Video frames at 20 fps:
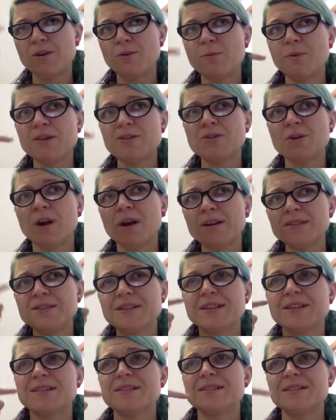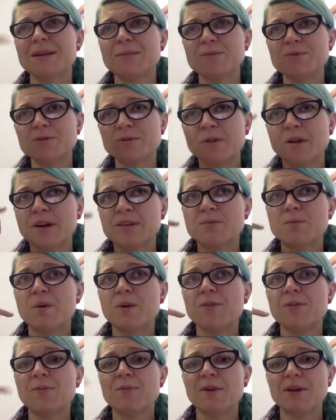We're trying to conceptualise
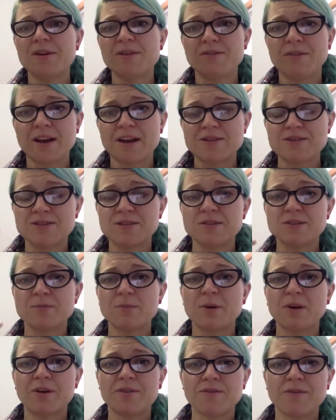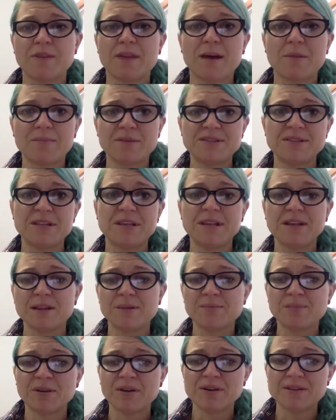what the motivations were for that particular
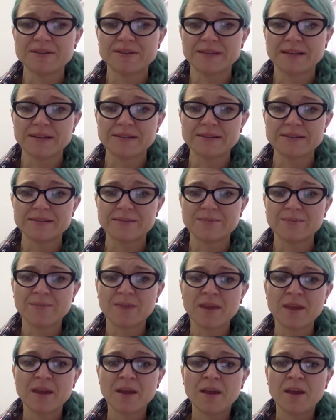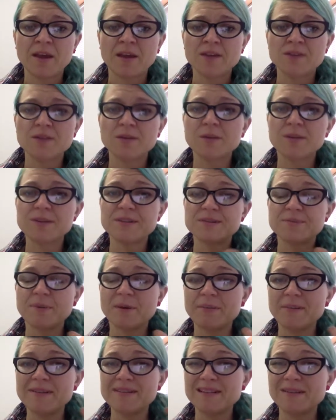process. So it's
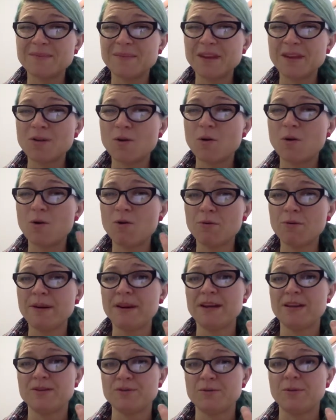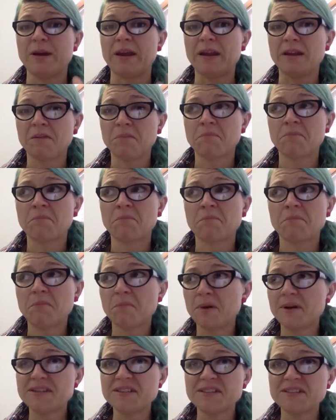probably something you're already doing.
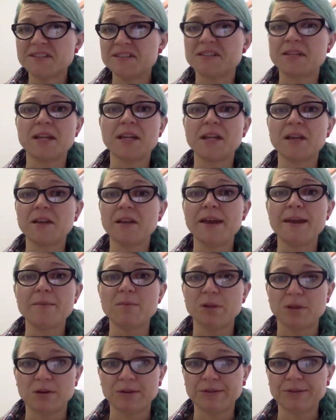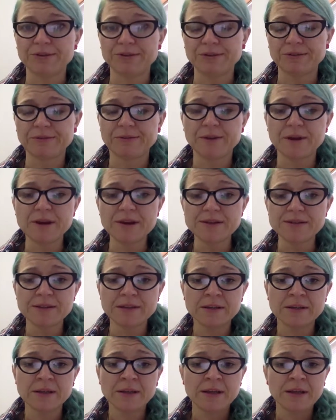We're just sticking a label on it, right?
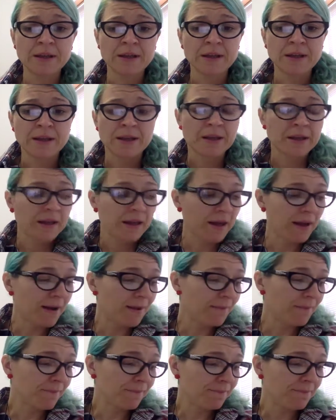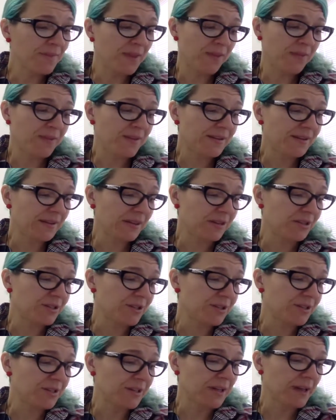In this lecture
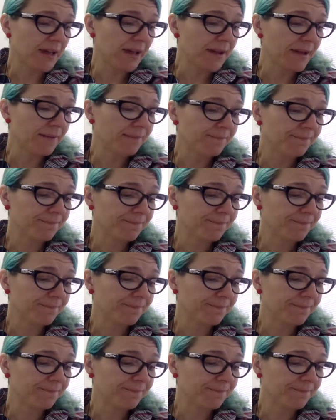today.